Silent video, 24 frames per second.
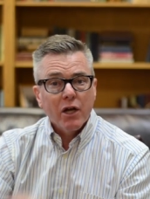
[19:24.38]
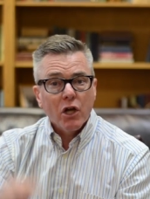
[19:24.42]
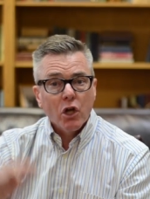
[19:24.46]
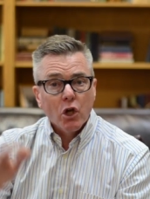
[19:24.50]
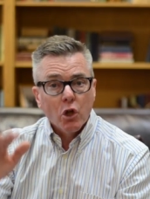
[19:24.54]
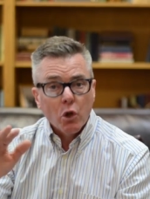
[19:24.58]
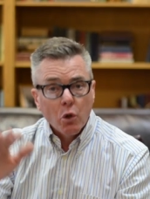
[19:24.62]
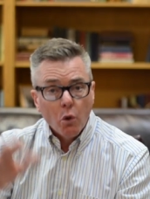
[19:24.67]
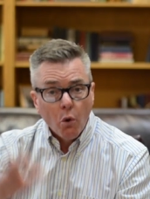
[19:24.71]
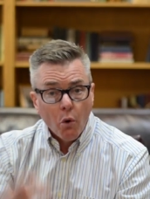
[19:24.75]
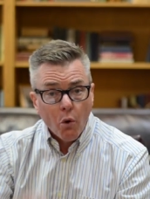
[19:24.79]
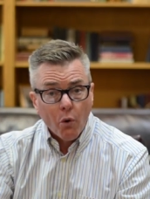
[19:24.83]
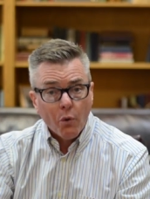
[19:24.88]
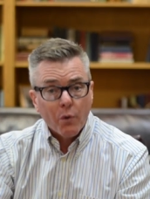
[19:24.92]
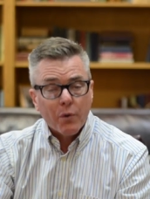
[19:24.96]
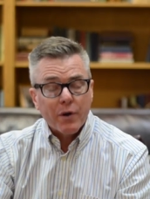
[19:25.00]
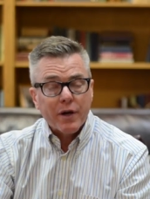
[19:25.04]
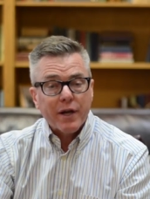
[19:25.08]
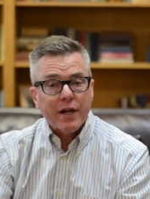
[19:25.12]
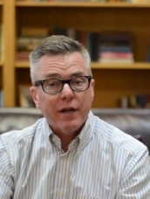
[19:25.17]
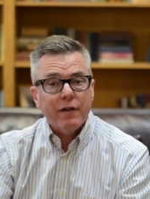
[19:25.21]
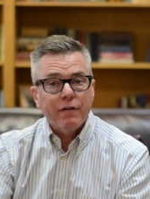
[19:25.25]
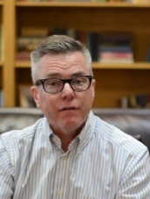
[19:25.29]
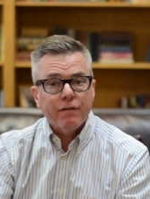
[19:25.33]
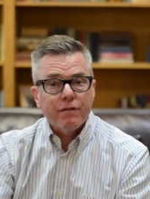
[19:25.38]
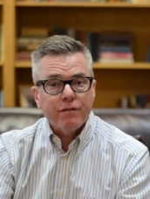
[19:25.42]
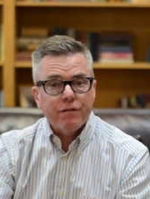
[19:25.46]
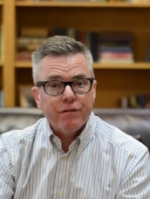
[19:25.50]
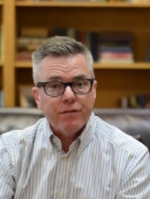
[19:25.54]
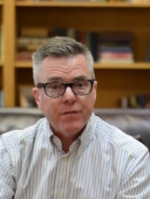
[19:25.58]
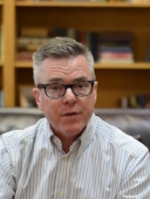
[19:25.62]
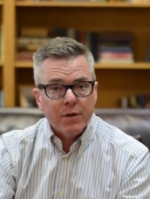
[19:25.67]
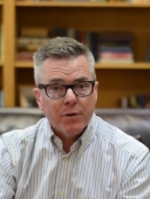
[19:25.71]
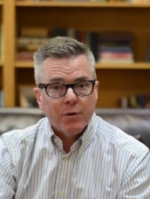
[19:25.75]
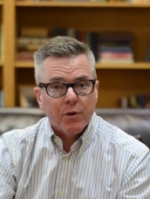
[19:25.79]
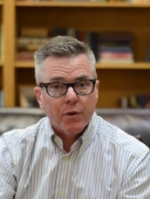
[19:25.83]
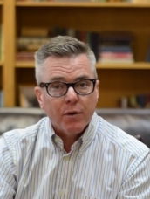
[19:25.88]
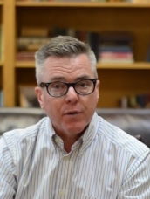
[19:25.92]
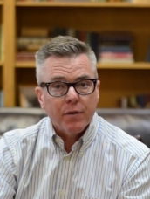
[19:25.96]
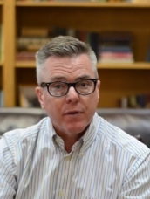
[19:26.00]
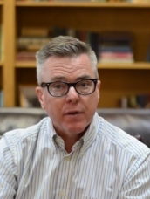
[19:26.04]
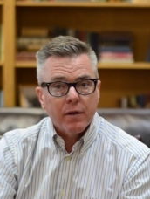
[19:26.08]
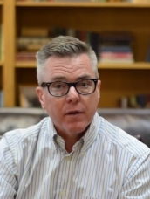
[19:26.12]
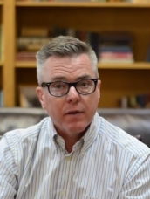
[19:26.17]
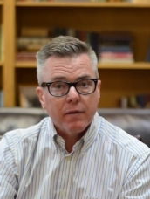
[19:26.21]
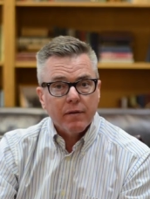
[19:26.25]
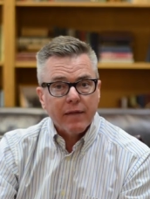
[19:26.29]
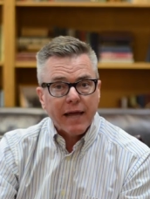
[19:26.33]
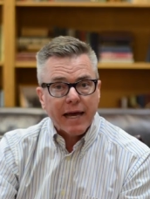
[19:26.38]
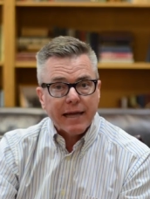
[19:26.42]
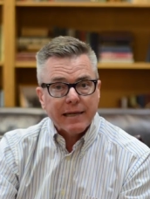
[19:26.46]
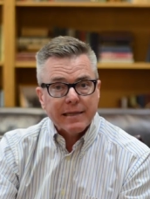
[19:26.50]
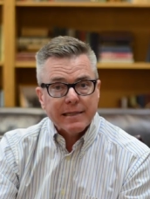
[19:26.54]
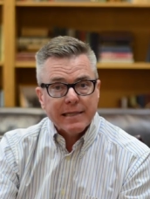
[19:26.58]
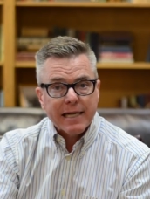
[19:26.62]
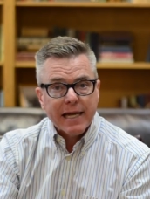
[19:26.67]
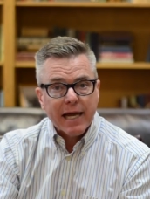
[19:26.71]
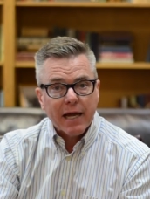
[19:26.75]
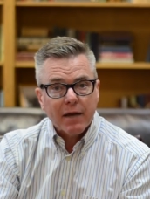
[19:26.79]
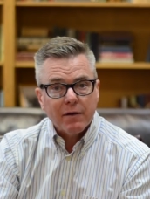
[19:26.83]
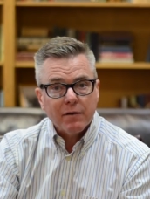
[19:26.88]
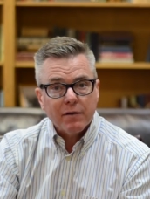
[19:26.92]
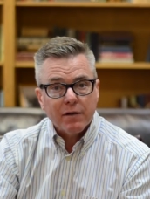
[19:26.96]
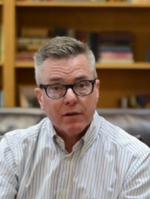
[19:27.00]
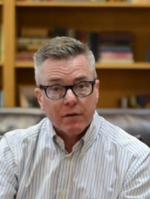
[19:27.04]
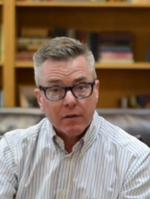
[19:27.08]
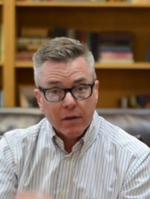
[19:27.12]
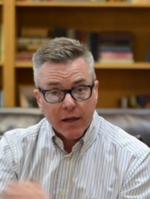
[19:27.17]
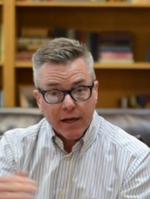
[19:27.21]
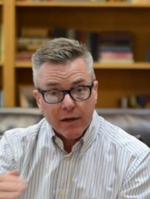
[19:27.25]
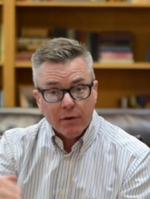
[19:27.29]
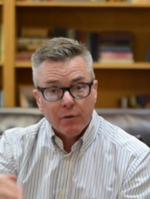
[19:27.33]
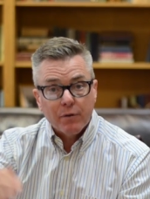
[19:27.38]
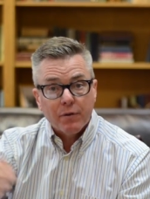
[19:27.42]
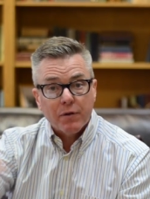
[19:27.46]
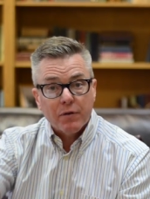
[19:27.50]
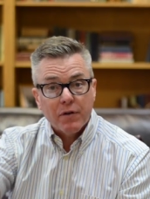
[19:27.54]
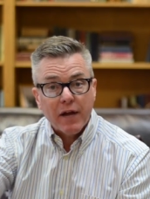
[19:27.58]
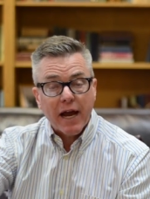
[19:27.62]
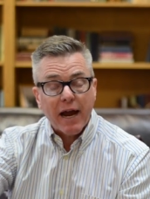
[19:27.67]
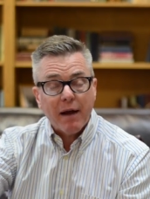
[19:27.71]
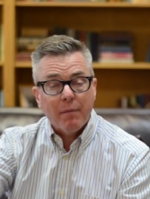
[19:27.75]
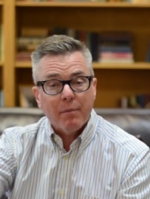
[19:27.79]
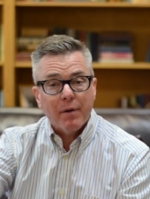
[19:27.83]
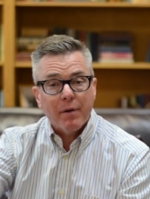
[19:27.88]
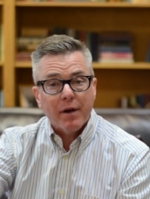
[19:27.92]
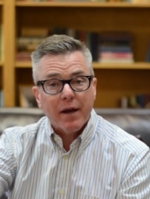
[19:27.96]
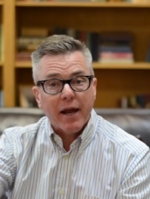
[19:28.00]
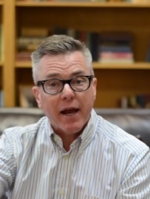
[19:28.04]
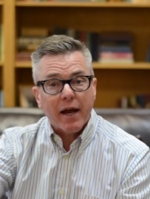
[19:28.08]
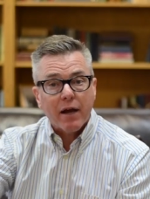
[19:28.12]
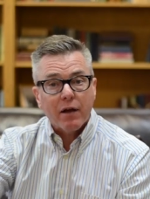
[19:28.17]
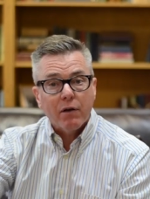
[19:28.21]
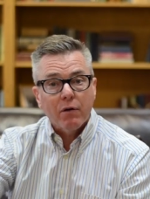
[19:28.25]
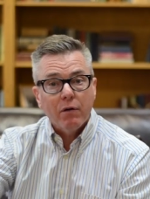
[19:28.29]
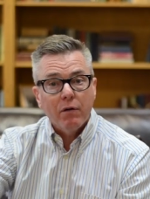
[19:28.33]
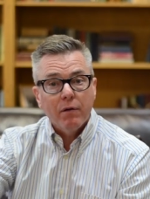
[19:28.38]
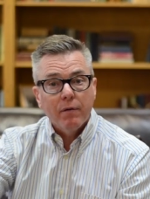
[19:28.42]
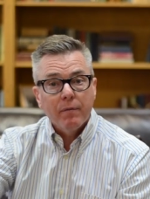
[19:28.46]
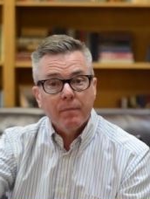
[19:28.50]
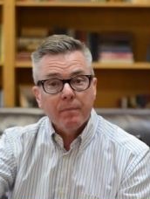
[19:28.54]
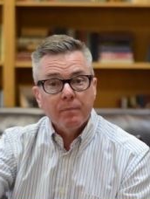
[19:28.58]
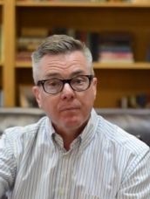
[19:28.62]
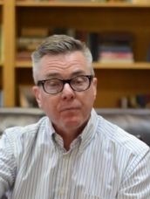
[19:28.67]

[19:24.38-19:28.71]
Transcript: glory filled that tent and later the tabernacle.